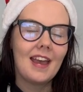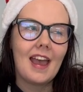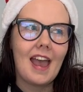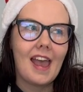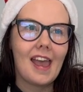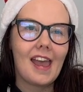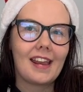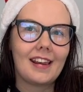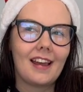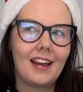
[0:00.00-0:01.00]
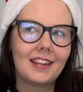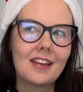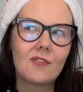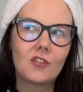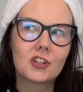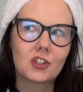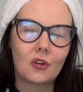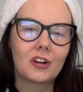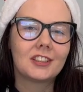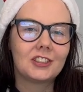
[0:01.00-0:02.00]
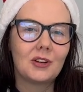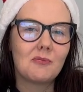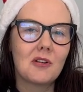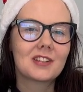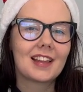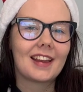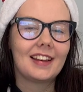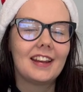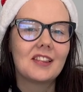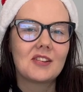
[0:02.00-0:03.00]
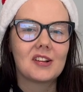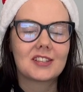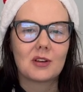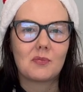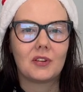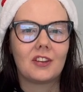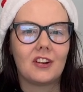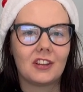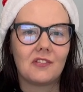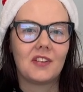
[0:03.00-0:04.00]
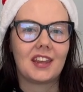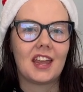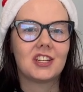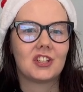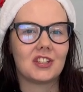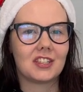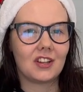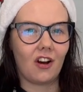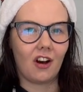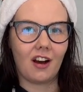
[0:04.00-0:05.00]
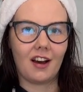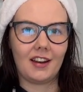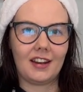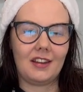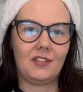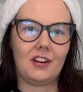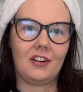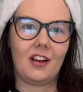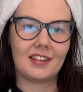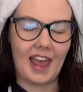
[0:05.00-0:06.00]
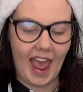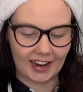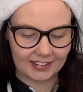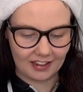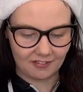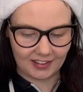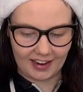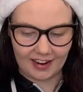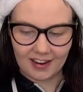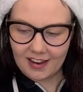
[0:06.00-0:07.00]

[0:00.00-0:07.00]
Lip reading: And I think for shorts, you most likely need to also put the notifications on if you're not actively